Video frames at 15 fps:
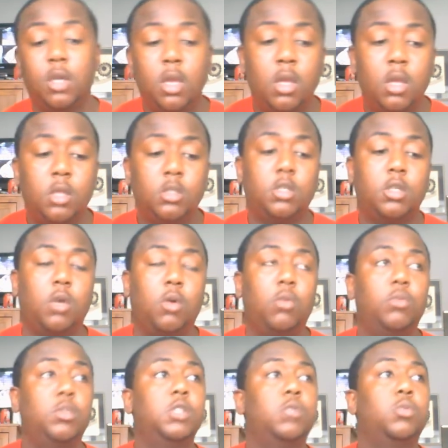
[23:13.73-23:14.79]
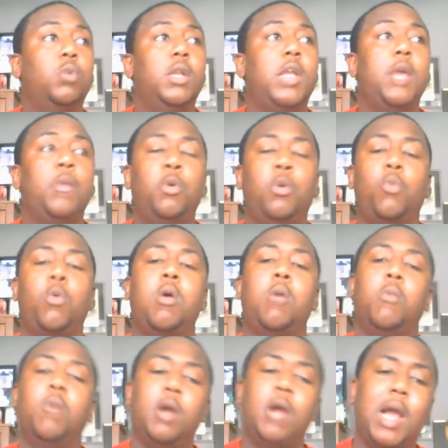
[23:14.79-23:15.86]
So this one neighborhood
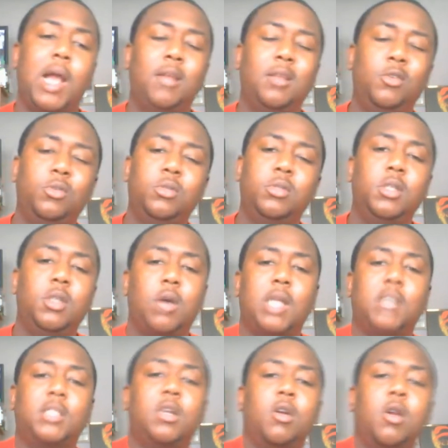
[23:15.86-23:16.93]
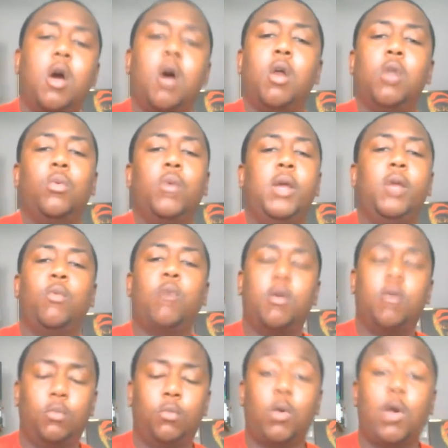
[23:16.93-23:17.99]
Walmart, I usually know I turn all the way
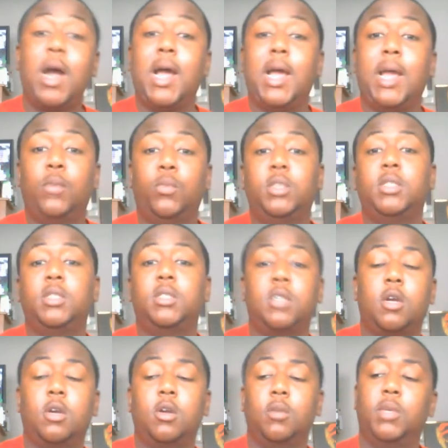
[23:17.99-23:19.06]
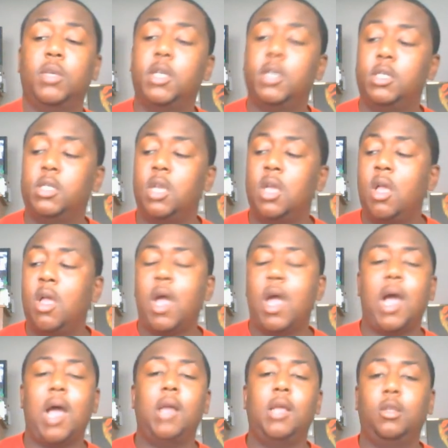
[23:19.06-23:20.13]
wide with this turn because
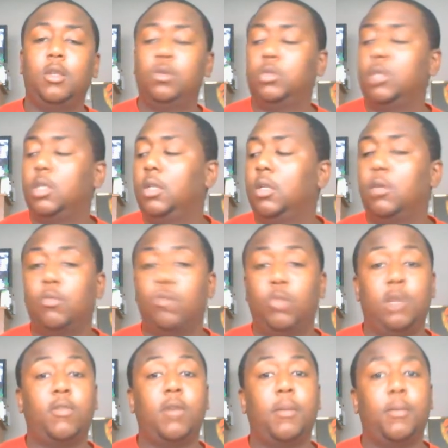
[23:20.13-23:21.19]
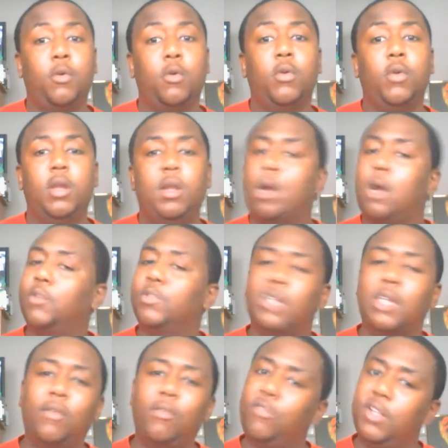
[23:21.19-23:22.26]
I usually look whenever I'm going there. I always have
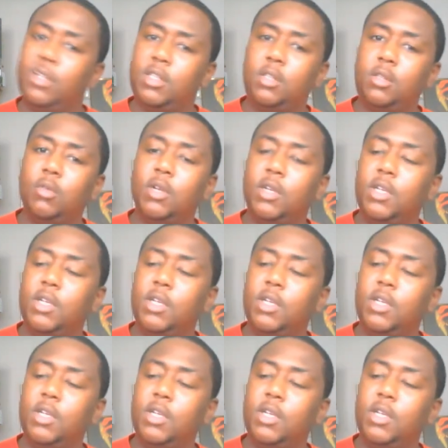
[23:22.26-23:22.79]
a 53